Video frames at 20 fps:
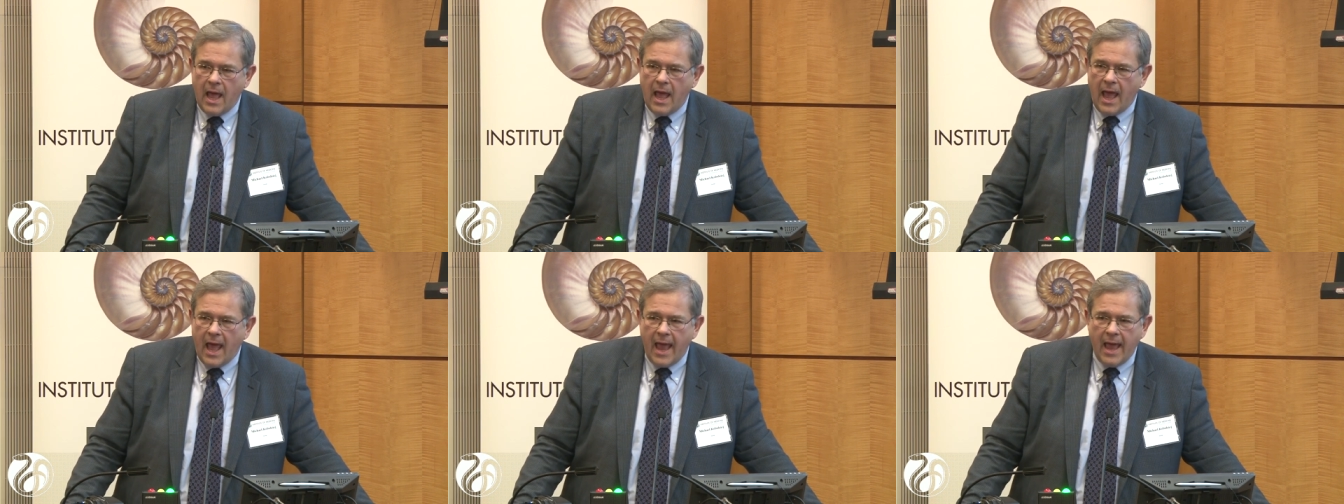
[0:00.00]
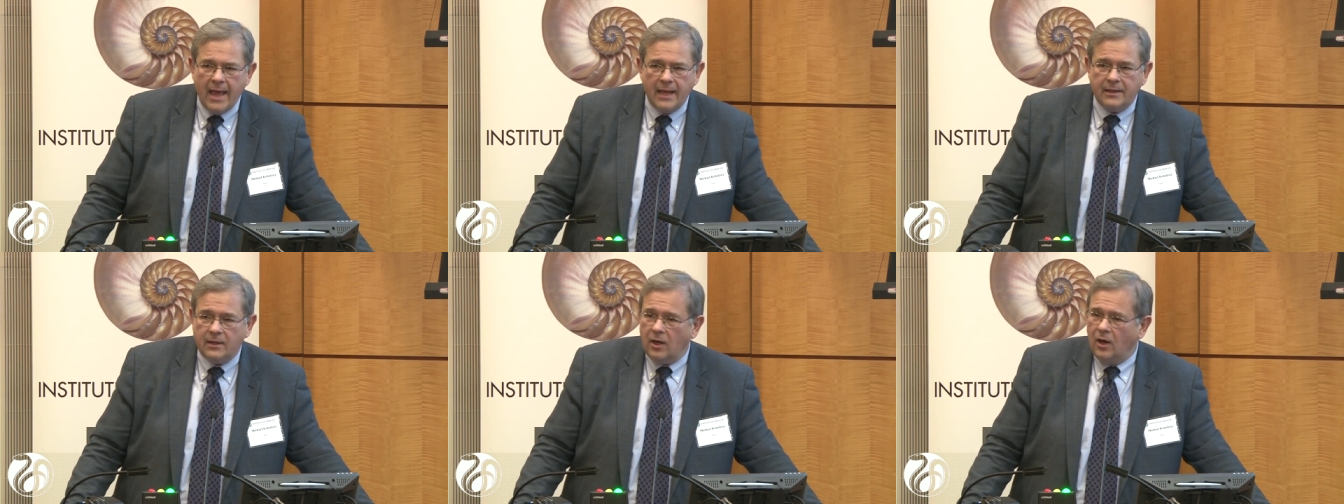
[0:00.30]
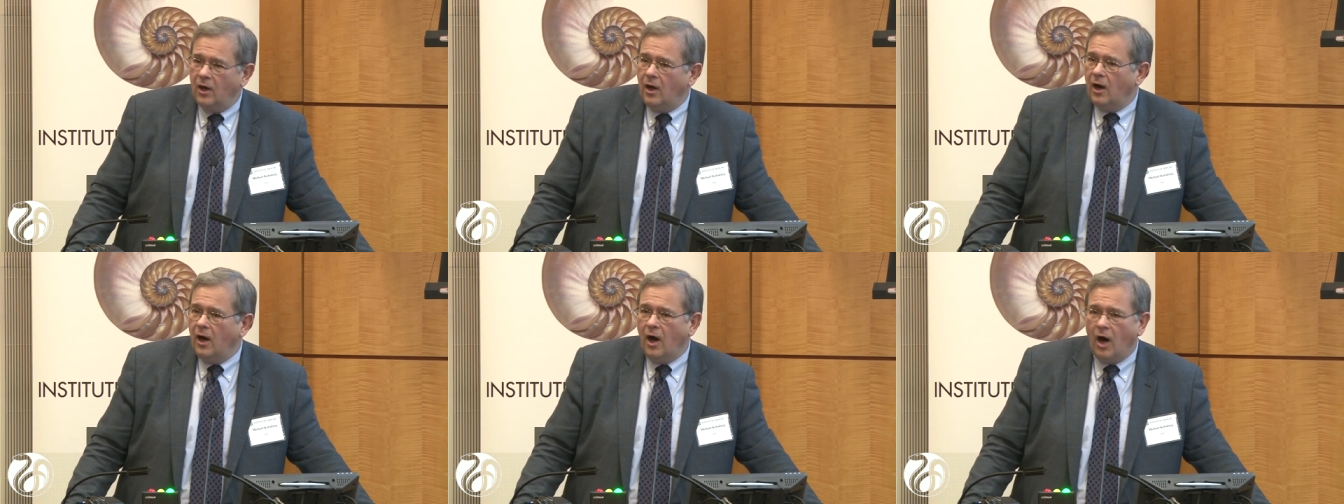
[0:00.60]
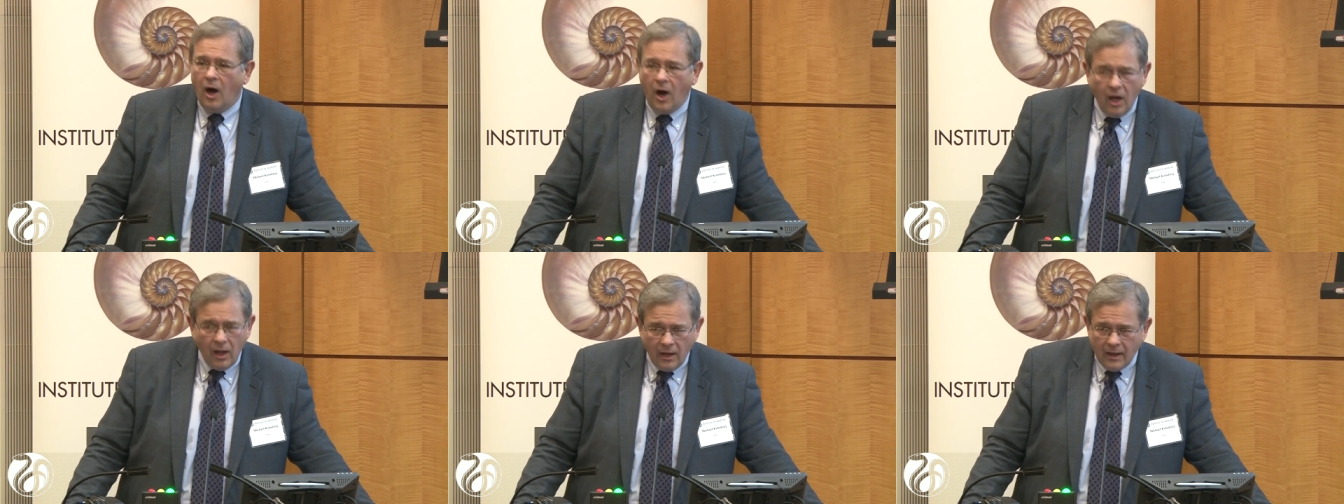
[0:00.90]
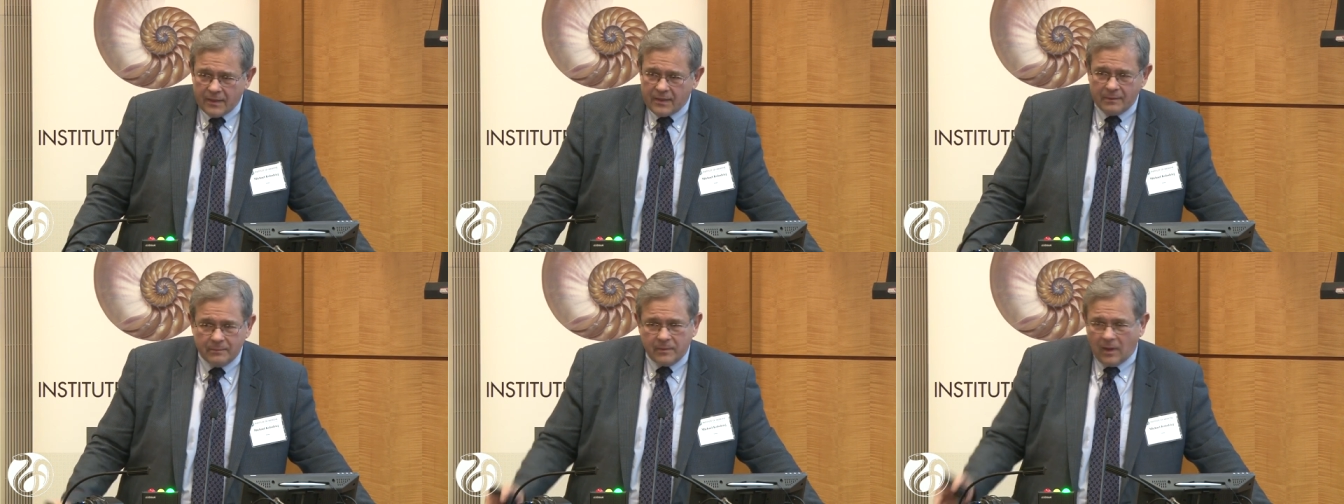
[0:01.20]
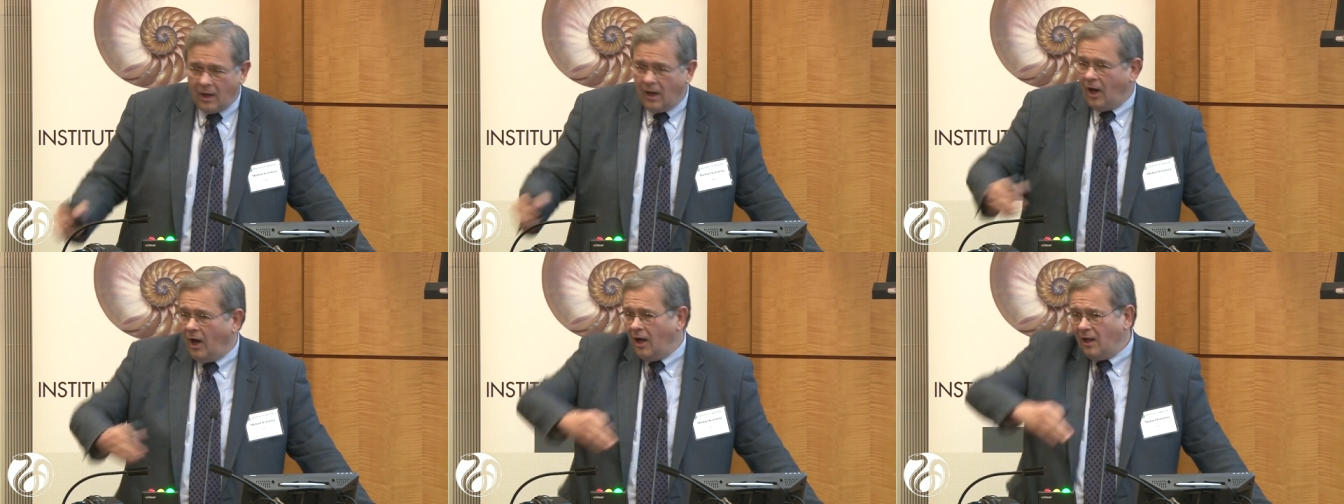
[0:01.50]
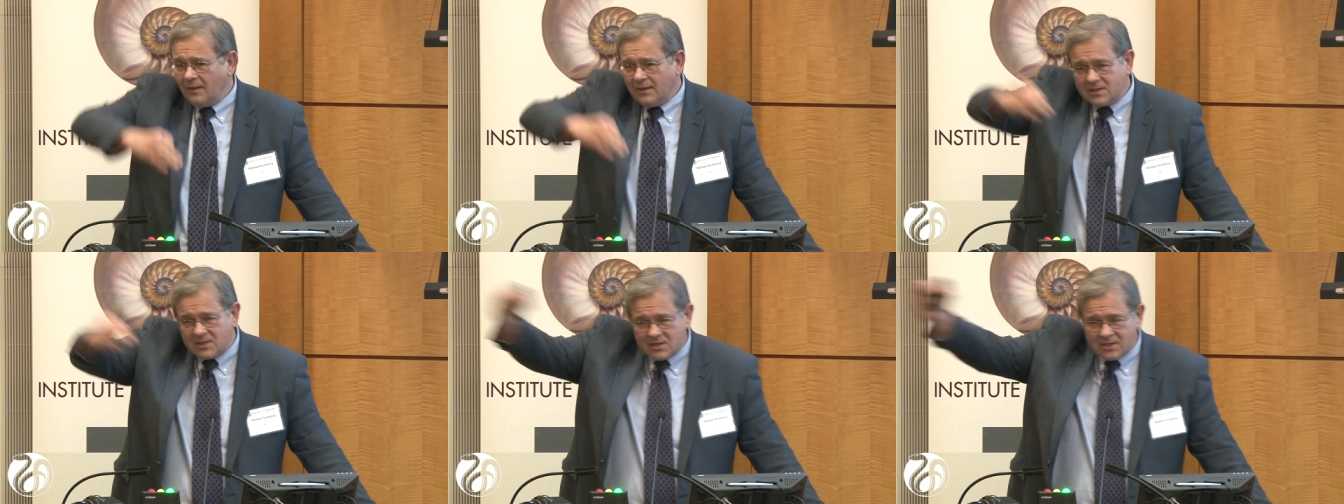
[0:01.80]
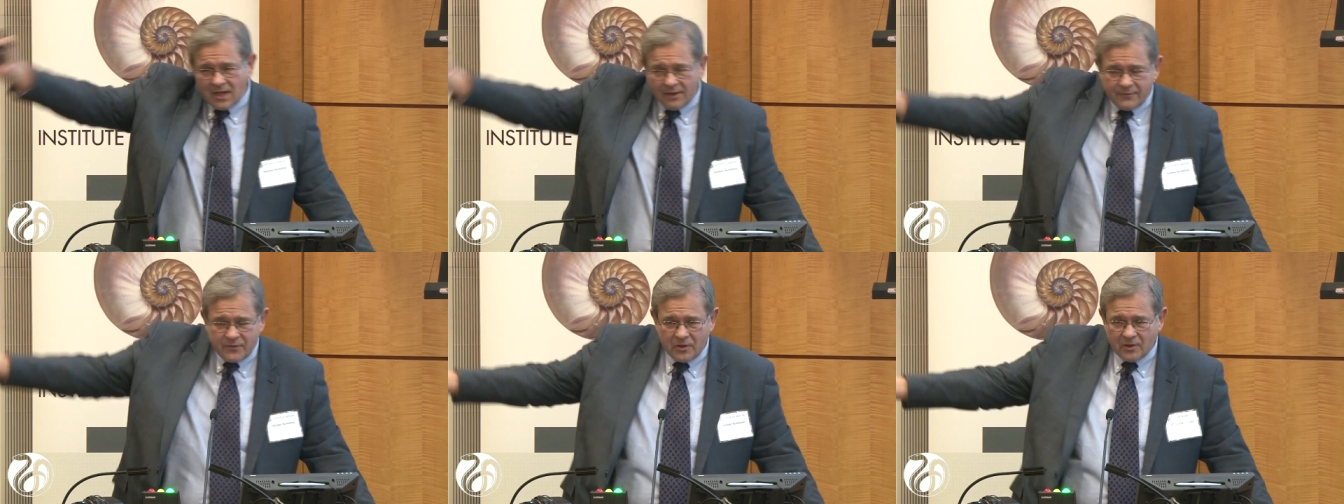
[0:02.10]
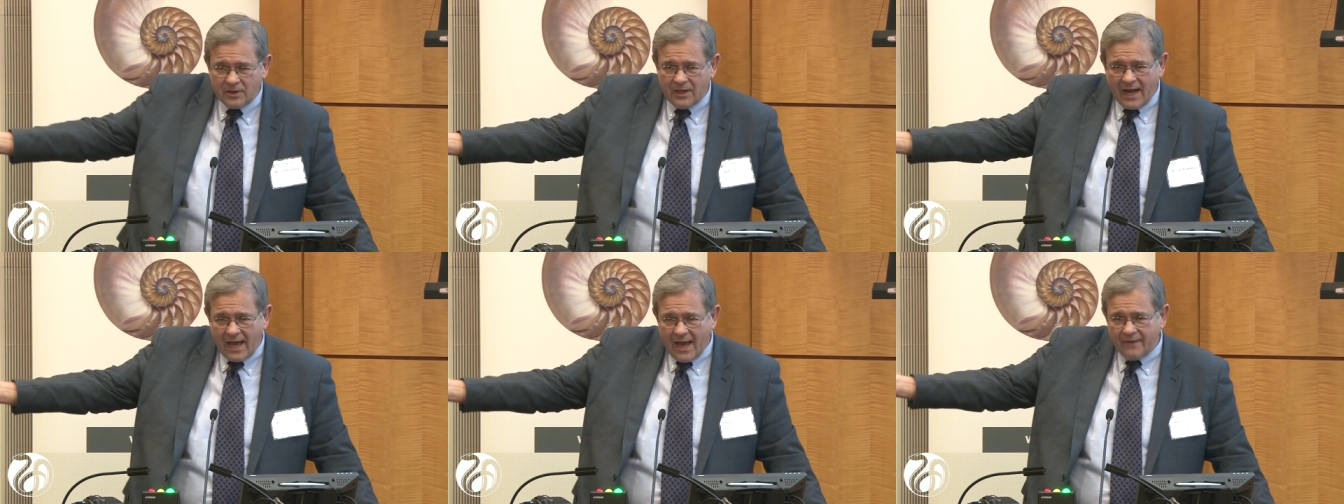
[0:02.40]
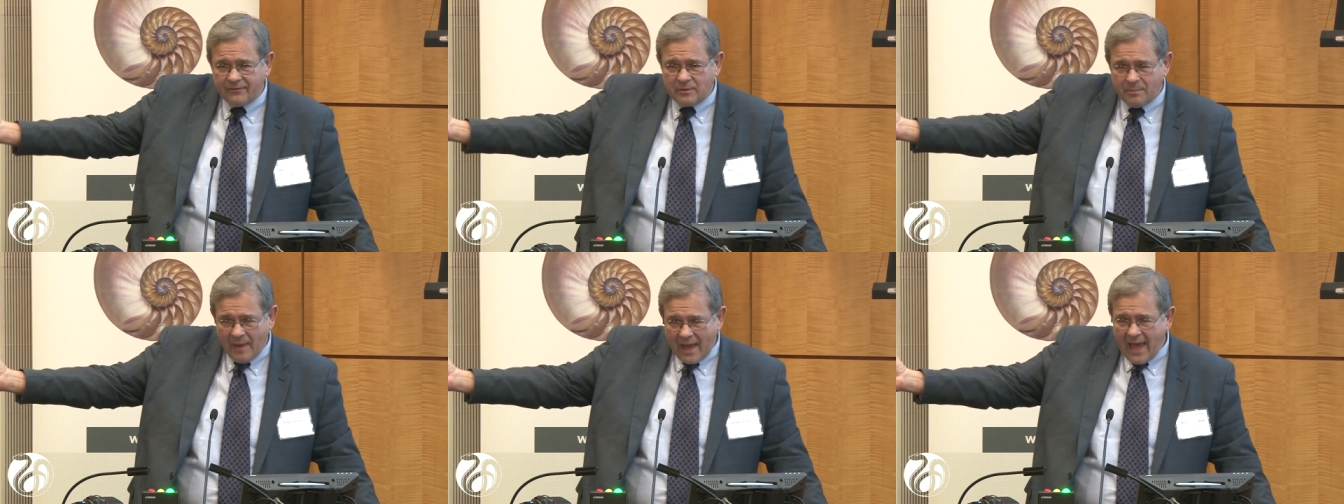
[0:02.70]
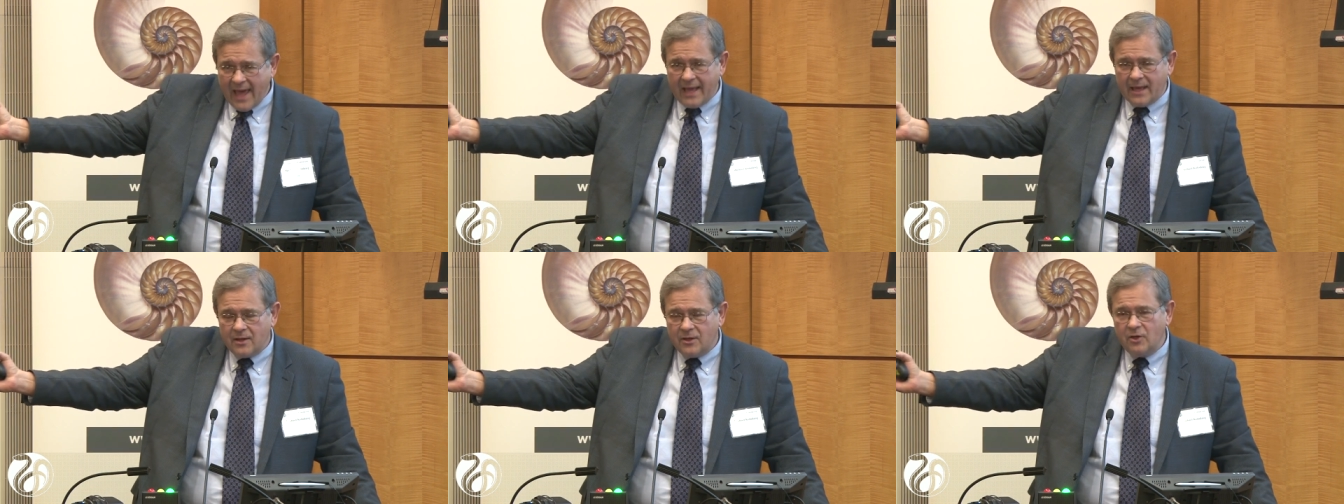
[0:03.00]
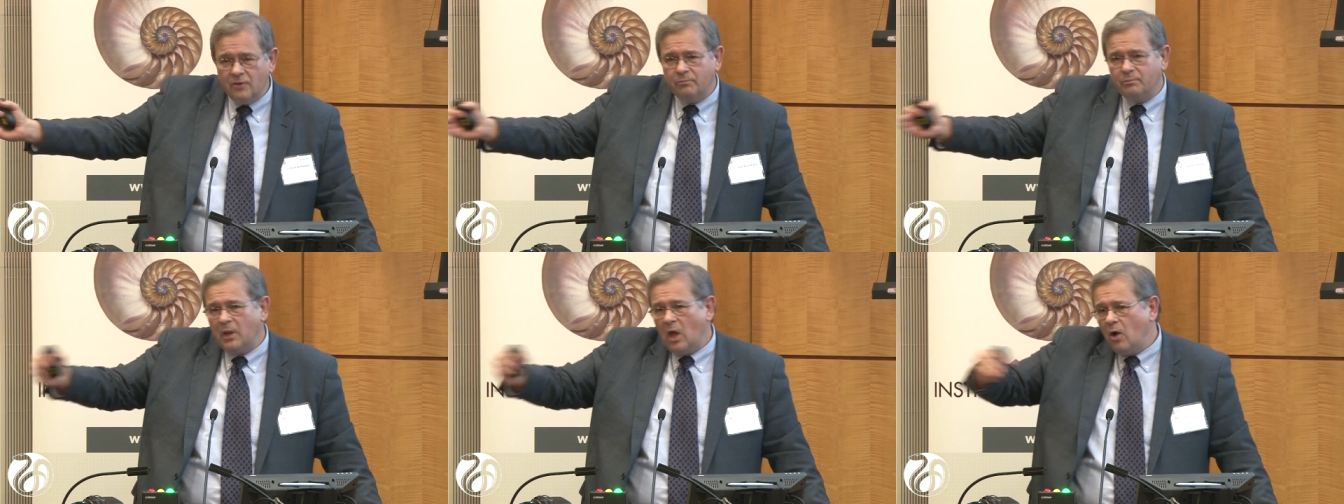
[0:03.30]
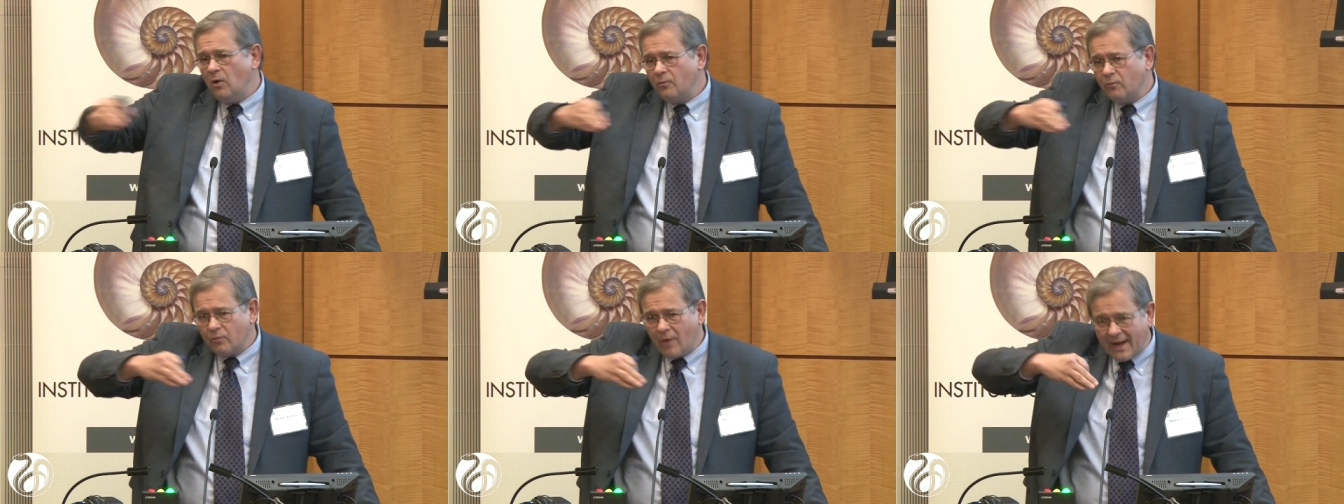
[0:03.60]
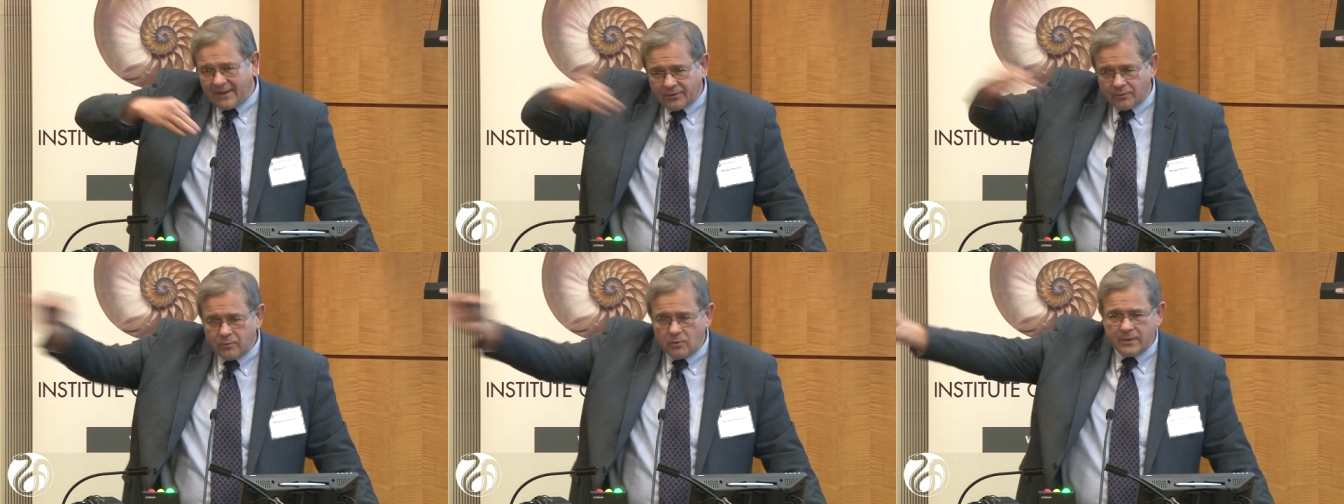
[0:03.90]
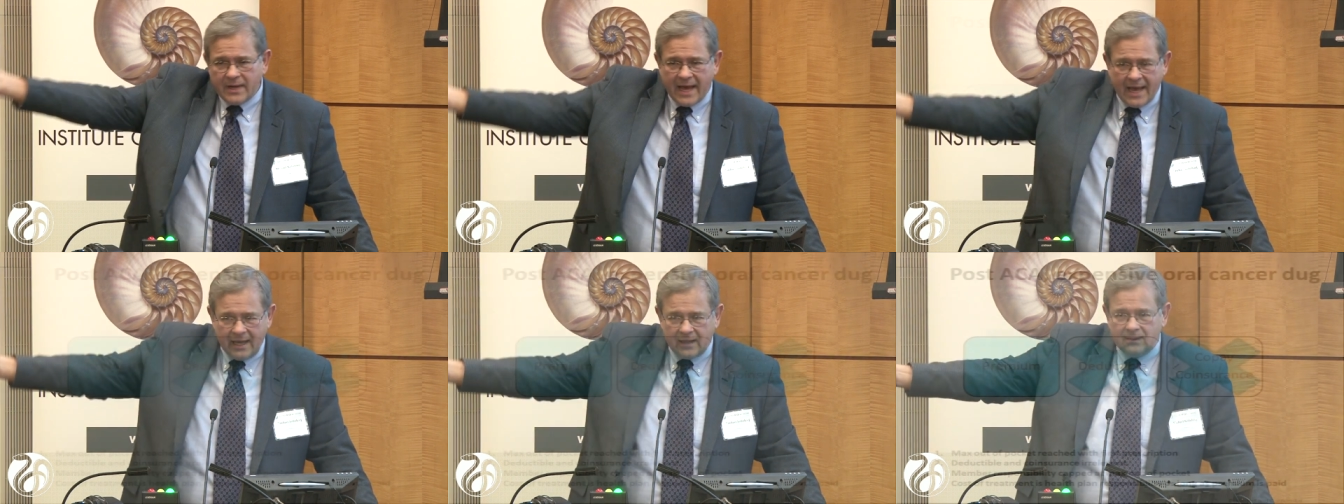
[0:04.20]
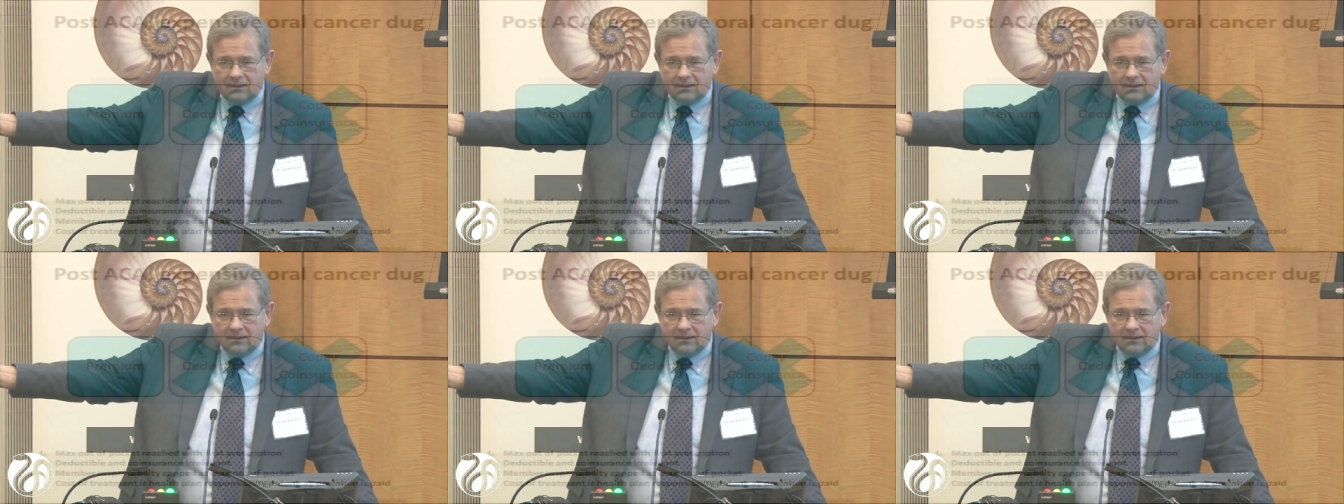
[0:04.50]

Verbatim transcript: and all of the all the stuff you're going to have to pay. You're blown right through that.